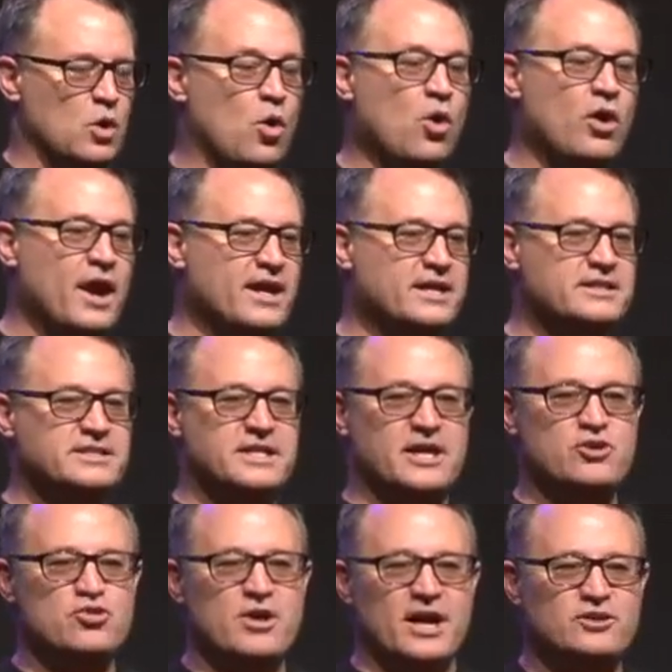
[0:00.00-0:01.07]
Or I can
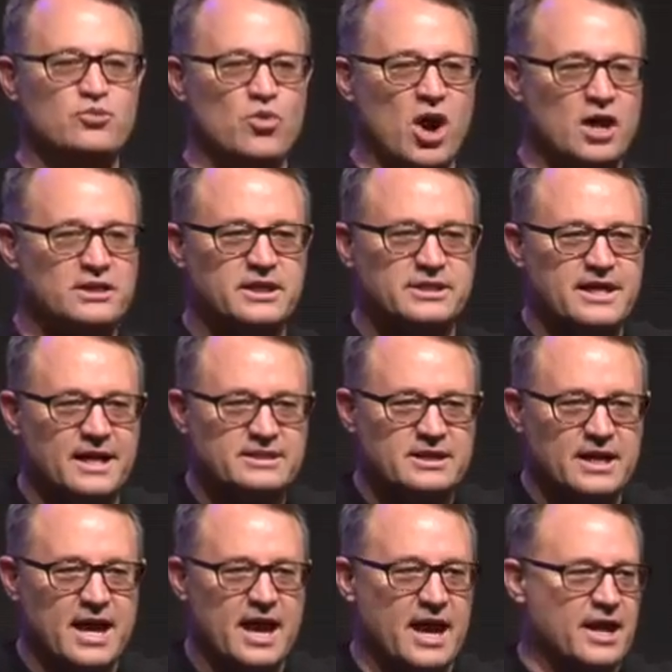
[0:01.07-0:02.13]
say, you guys rocked it, that's
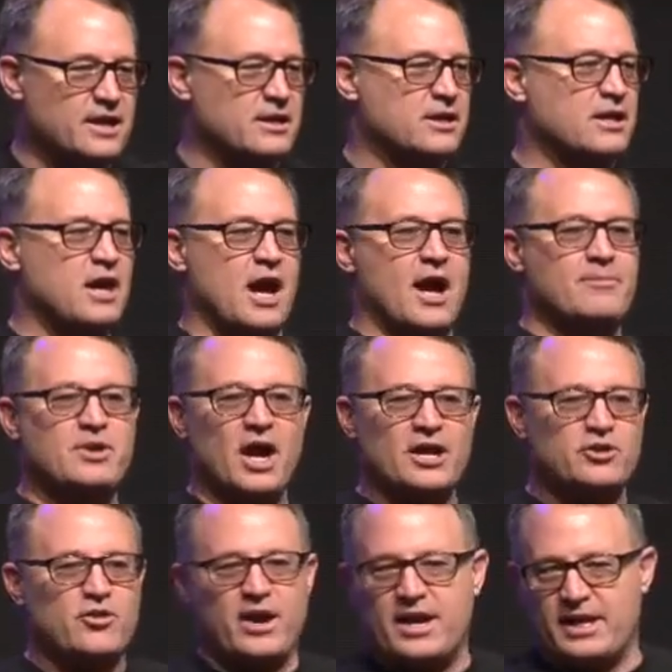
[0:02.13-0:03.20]
an A. I'm
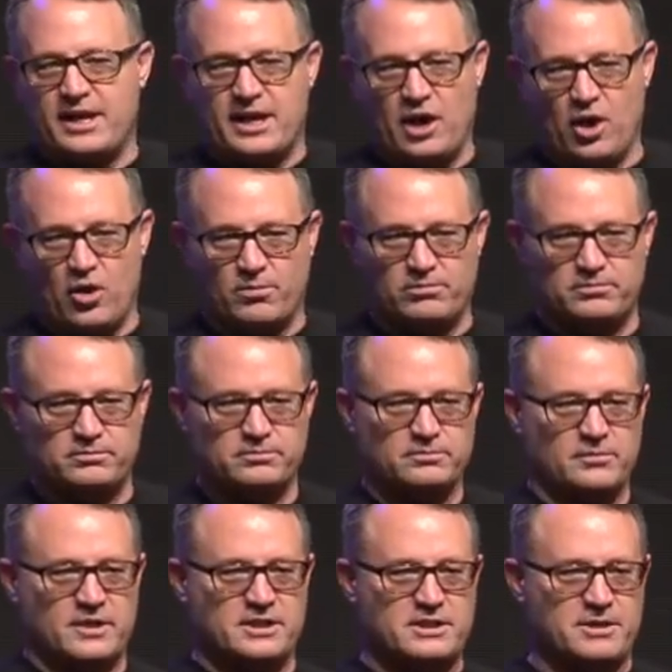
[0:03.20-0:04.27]
not grading at home.
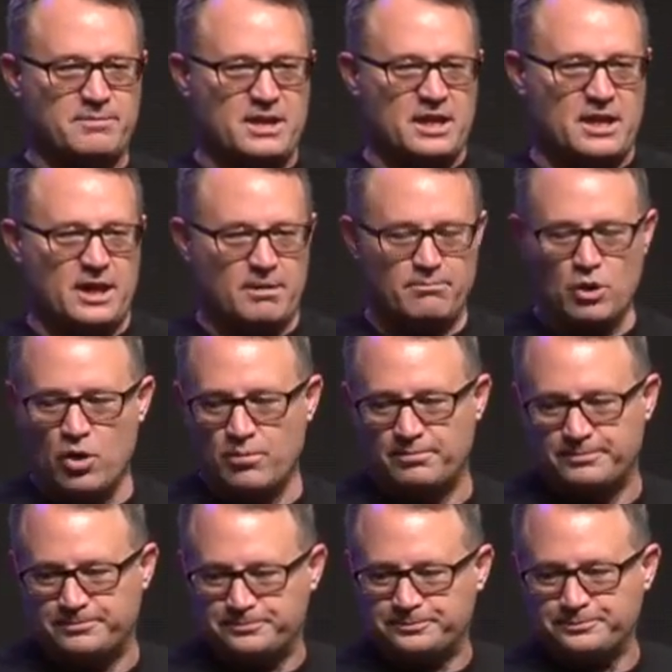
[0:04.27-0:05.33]
It's immediate, boom.